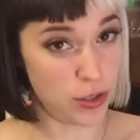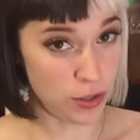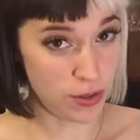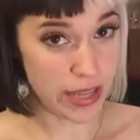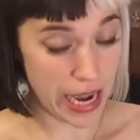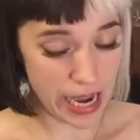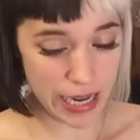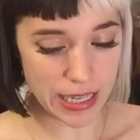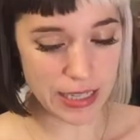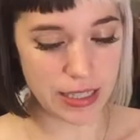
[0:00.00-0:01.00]
do
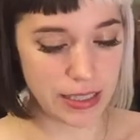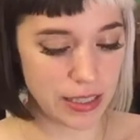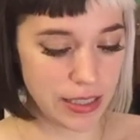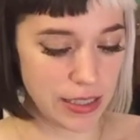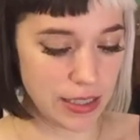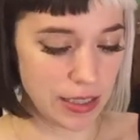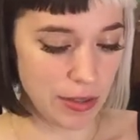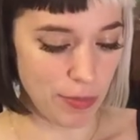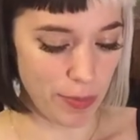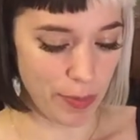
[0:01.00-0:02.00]
that,
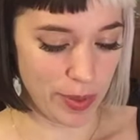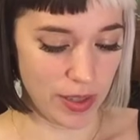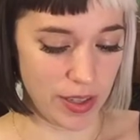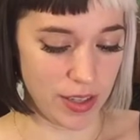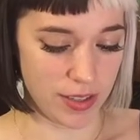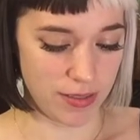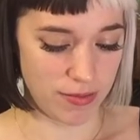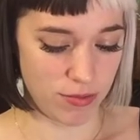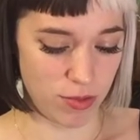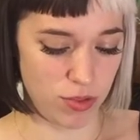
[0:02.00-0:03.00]
but
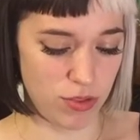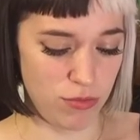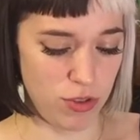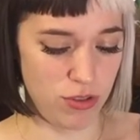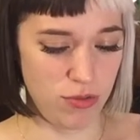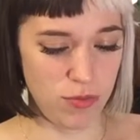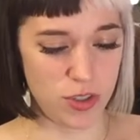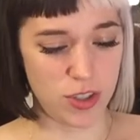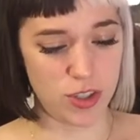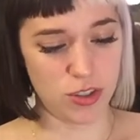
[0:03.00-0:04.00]

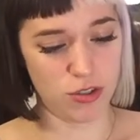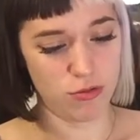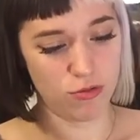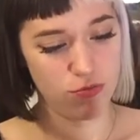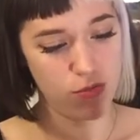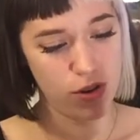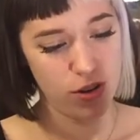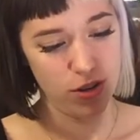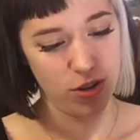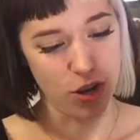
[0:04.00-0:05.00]
sometimes I just want
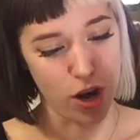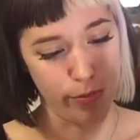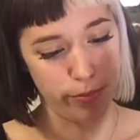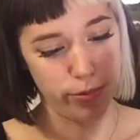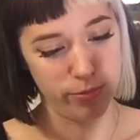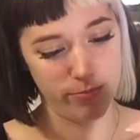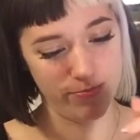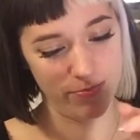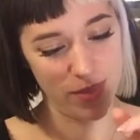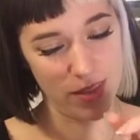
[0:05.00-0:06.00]
to shop.
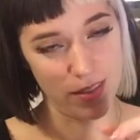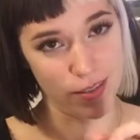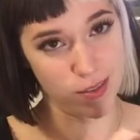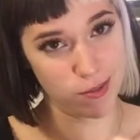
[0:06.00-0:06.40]
So